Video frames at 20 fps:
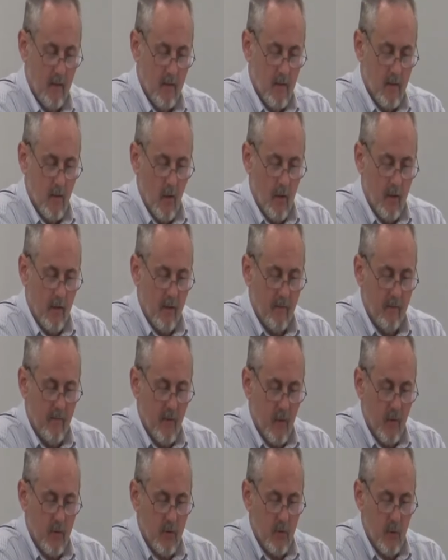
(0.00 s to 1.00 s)
Starting in
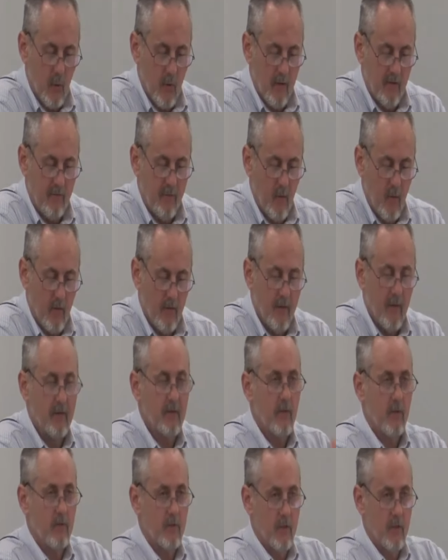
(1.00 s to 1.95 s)
verse 24, these are